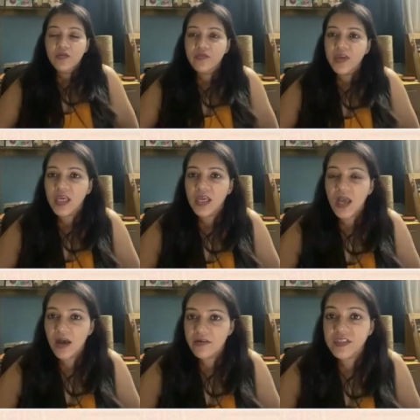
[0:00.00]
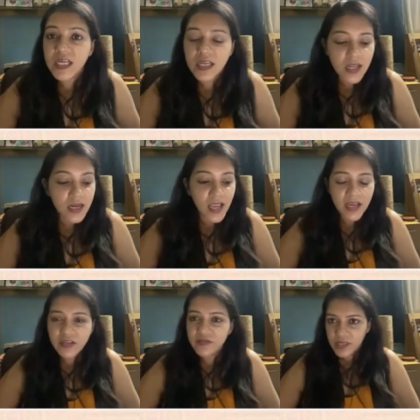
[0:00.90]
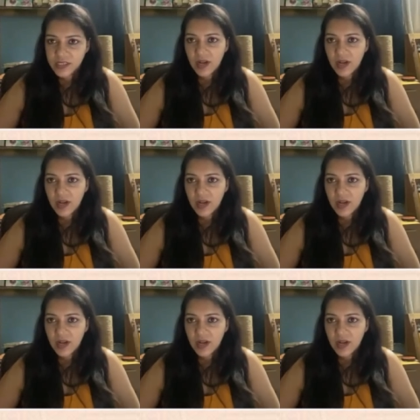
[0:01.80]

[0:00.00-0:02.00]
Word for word: we have seen an eight-phase